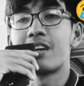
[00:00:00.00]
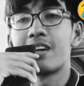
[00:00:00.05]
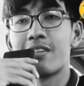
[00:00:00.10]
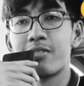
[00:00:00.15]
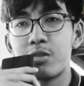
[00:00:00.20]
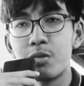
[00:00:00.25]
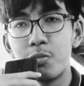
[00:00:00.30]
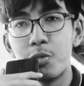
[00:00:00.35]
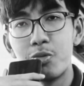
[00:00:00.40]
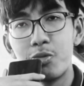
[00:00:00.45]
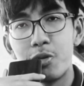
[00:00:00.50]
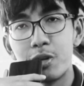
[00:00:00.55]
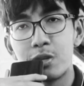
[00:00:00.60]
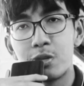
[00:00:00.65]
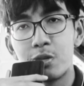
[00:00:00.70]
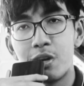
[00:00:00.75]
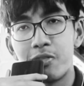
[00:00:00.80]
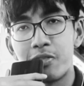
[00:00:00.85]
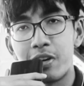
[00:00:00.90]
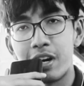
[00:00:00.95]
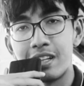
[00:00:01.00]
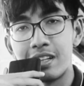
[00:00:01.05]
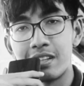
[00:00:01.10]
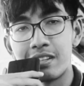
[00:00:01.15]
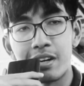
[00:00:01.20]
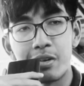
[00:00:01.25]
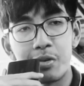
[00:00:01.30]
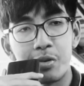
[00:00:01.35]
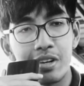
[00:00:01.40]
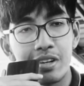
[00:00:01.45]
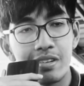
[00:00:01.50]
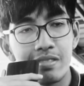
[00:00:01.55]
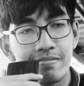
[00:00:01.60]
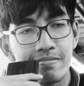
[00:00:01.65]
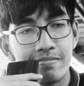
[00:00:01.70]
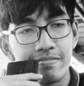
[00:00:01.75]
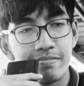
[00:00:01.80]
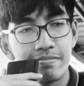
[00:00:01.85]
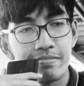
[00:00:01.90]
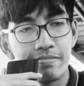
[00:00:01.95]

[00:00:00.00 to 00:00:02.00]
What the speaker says: not enough to move on to the final round.